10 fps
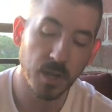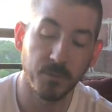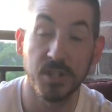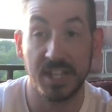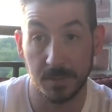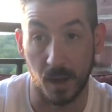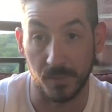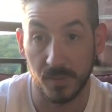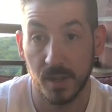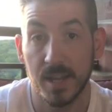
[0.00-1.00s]
For 6
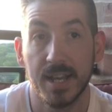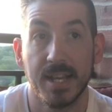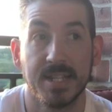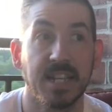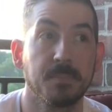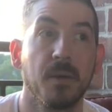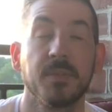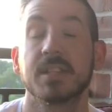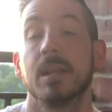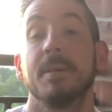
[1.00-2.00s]
months. 6 months
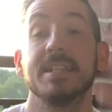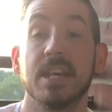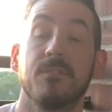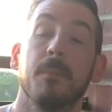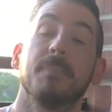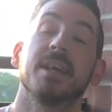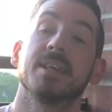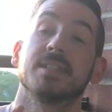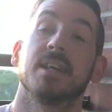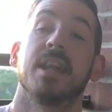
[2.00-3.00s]
is going to be different
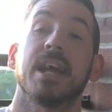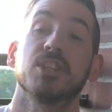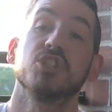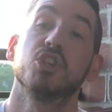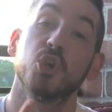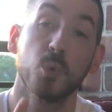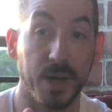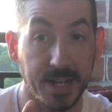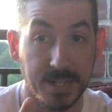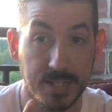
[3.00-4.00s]
because the next 2
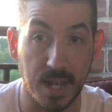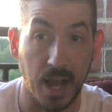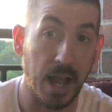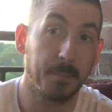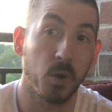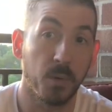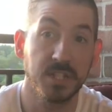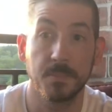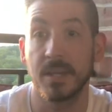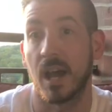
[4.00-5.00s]
weeks I'm going
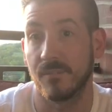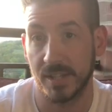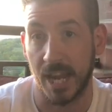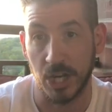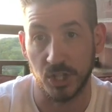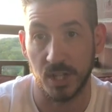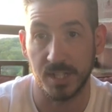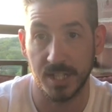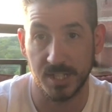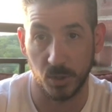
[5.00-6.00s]
to be on vacation in
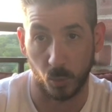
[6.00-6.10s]
Disney